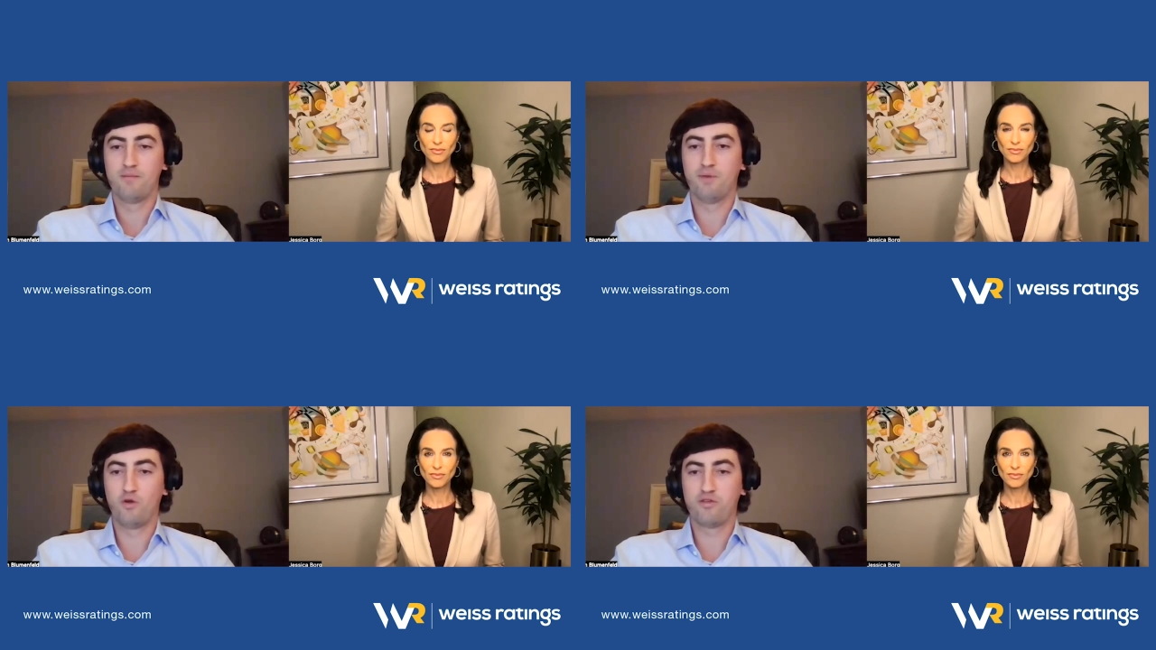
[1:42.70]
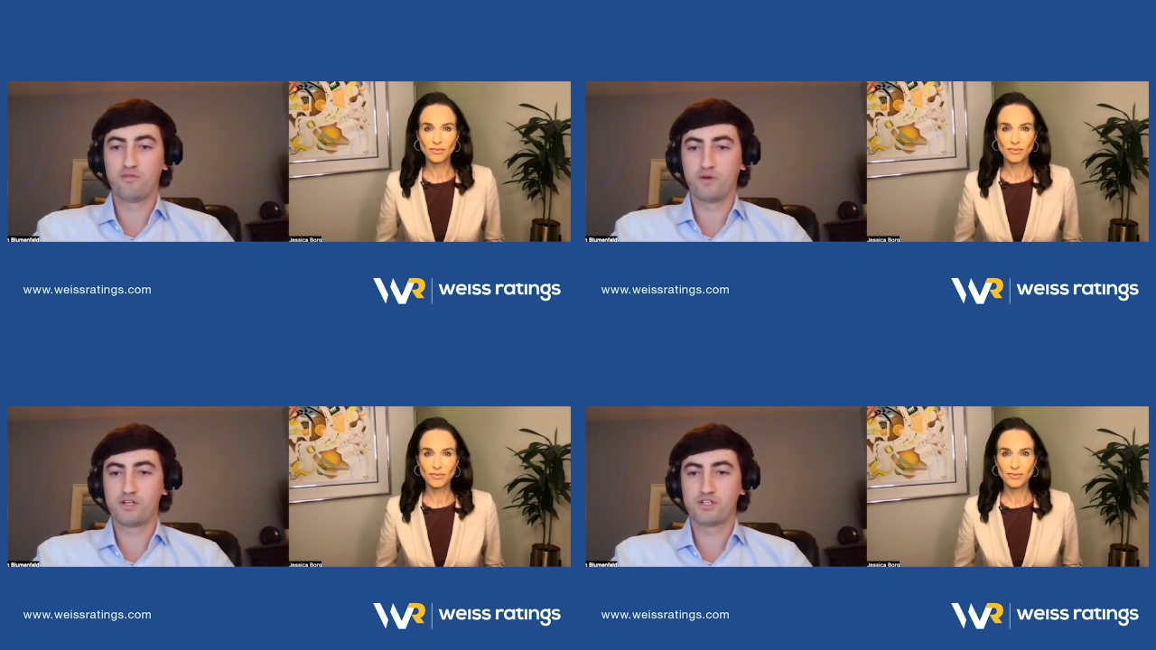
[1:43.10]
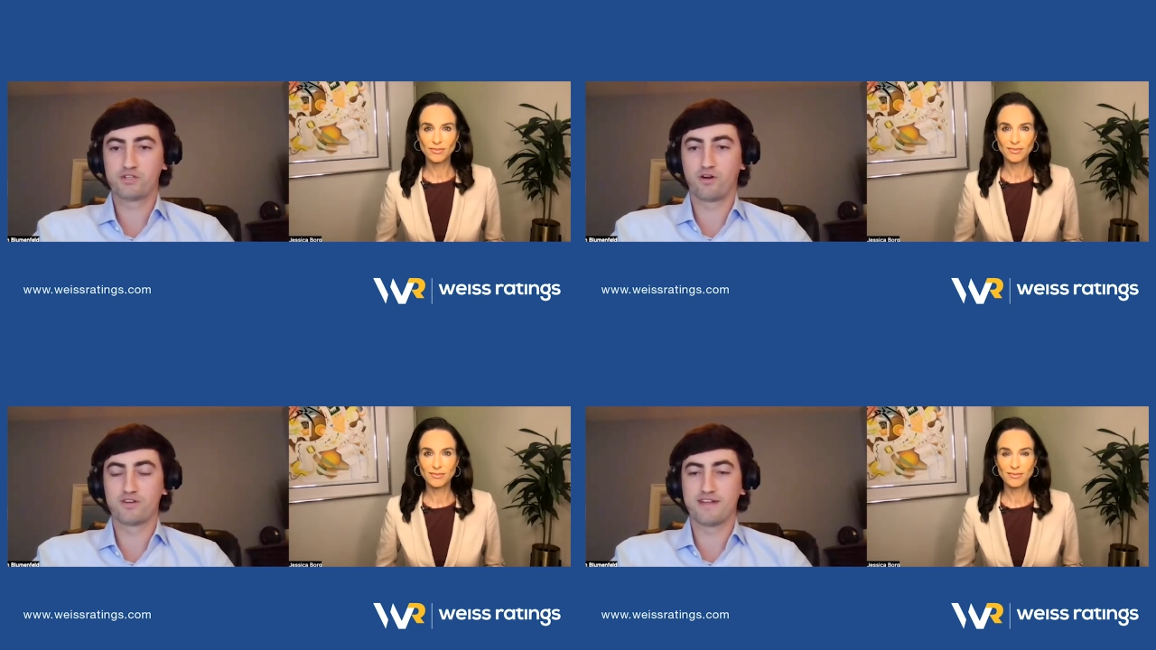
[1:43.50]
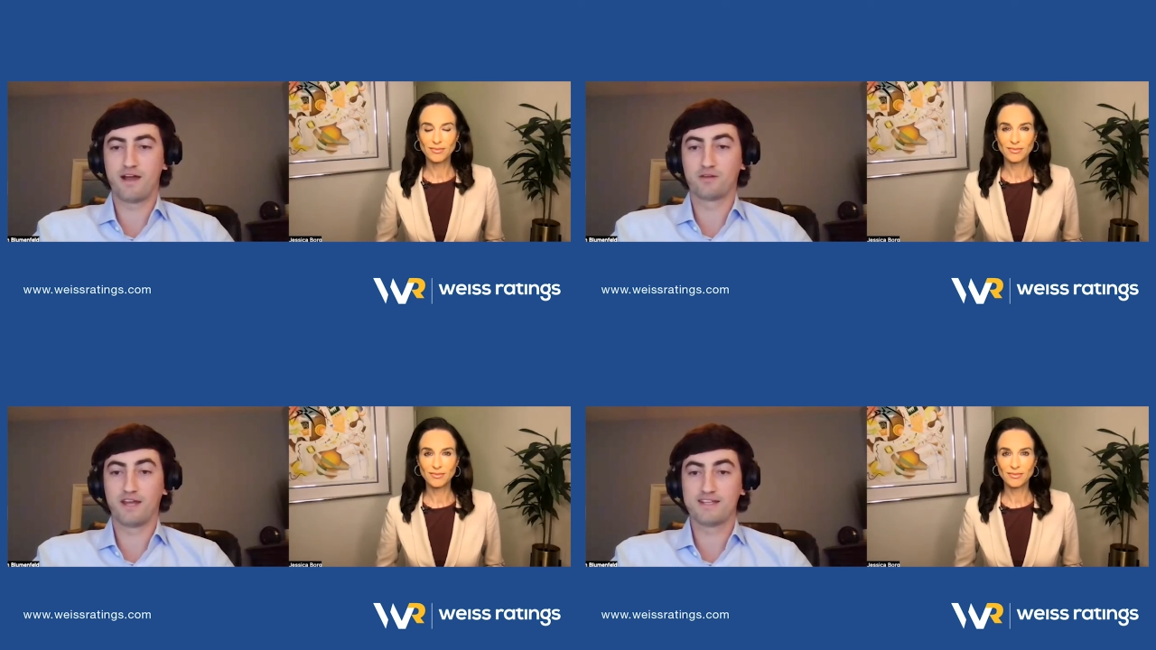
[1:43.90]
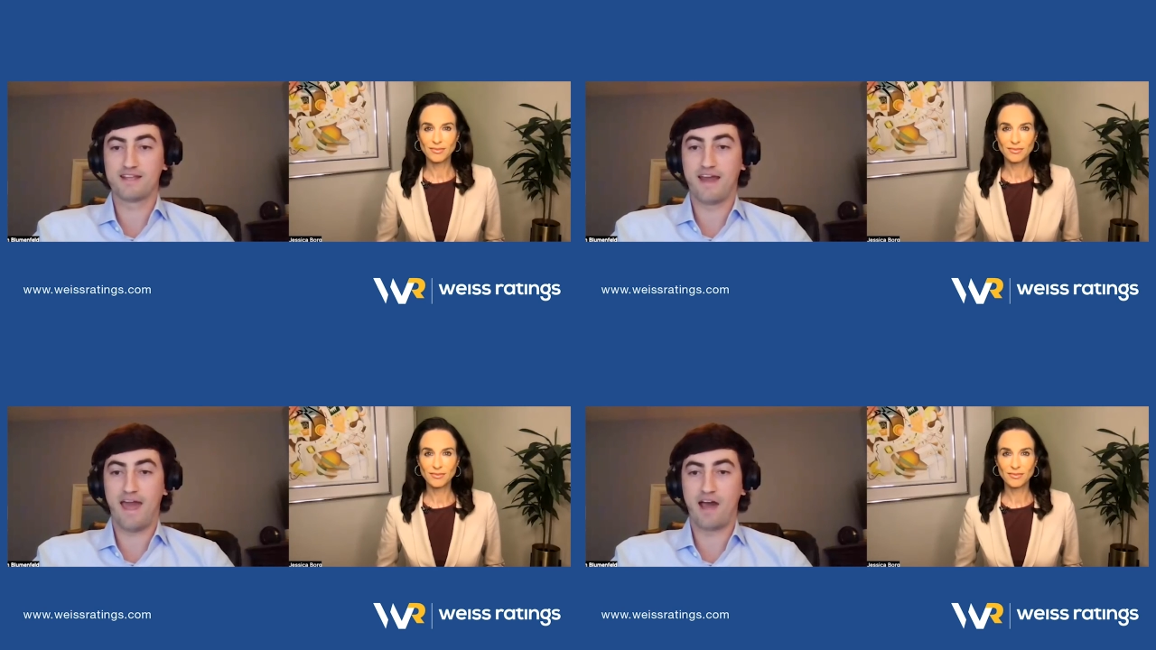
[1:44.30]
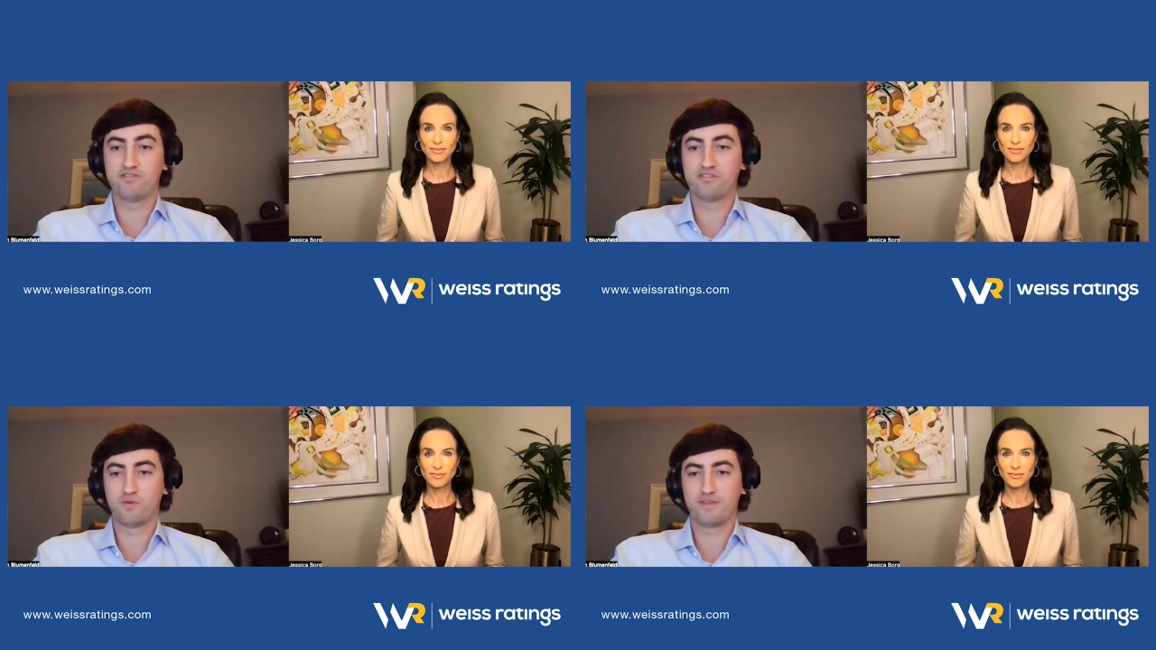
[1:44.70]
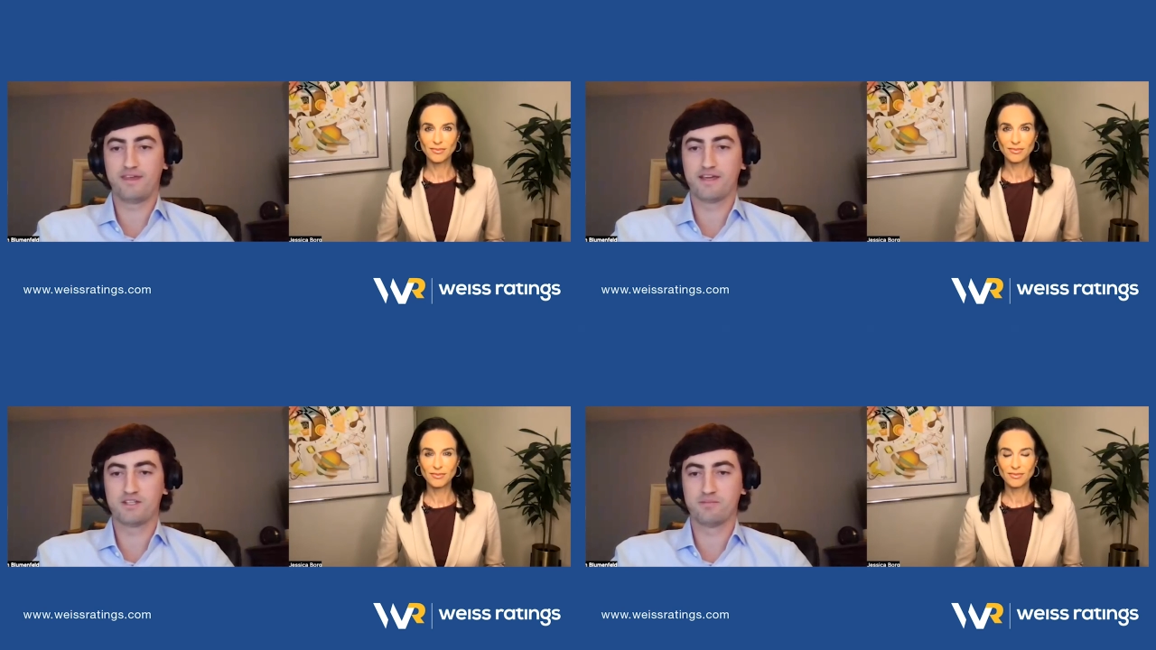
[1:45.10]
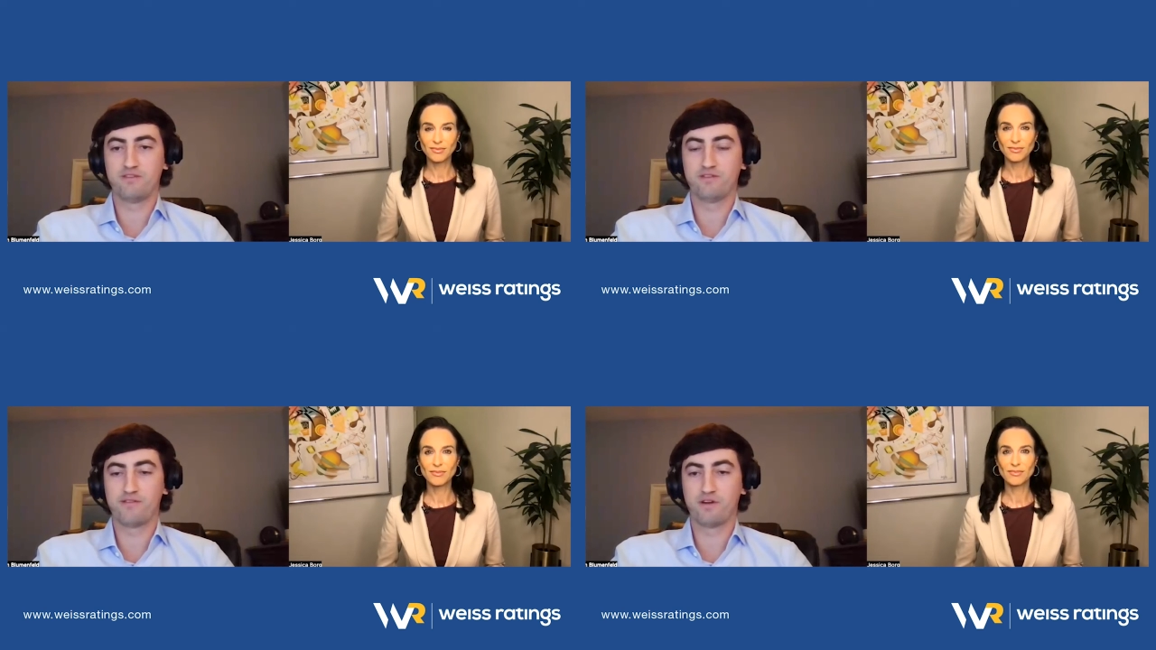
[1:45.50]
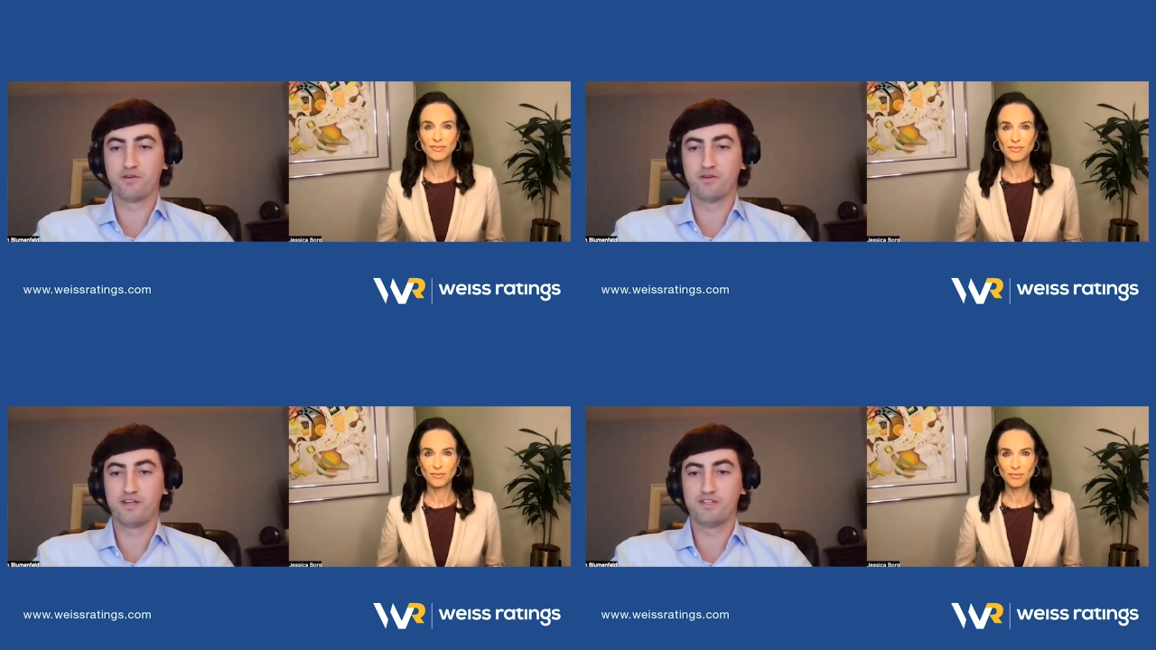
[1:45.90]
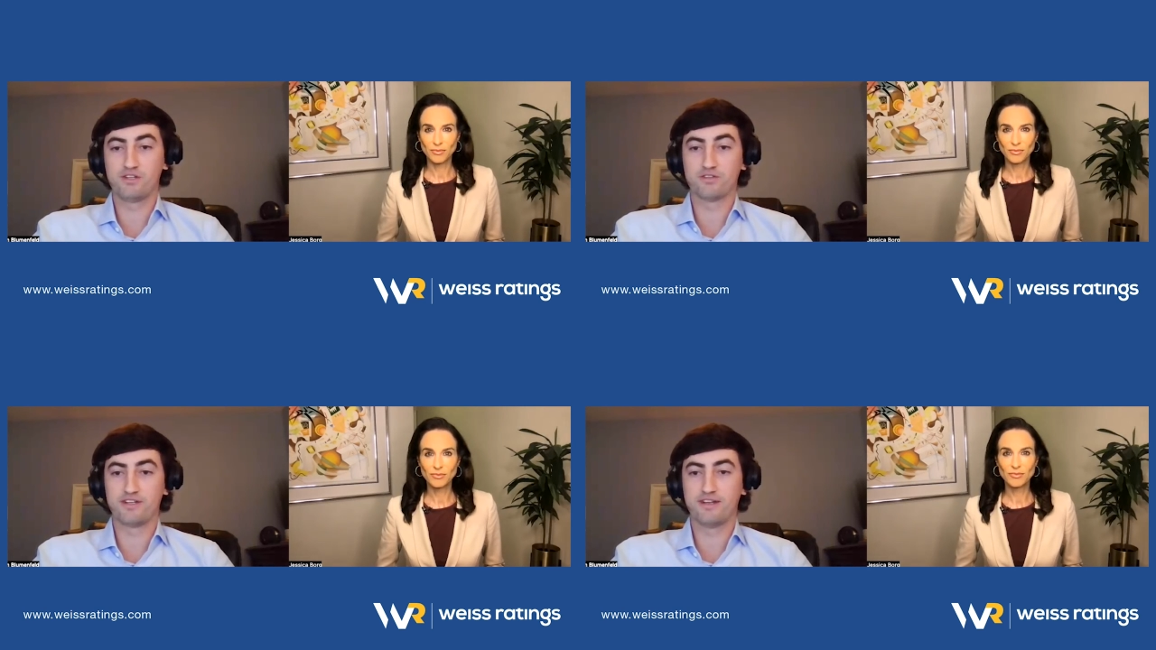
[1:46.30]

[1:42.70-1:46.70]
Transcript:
Speaker 1: both of which are down less than half of what the S&P 500 is year to